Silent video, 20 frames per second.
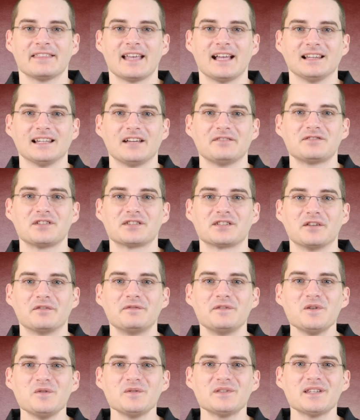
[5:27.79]
That left just a
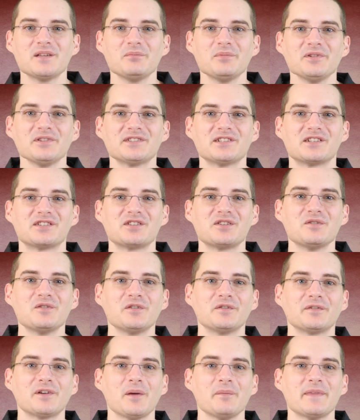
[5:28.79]
few symbols to choose
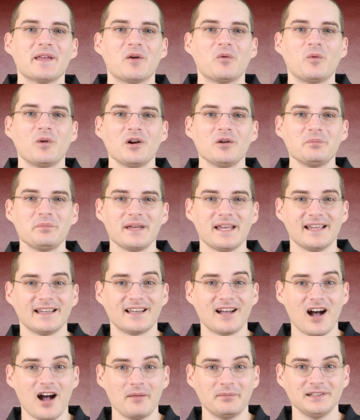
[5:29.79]
from that weren't being
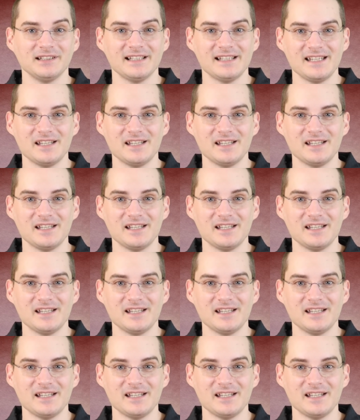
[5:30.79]
commonly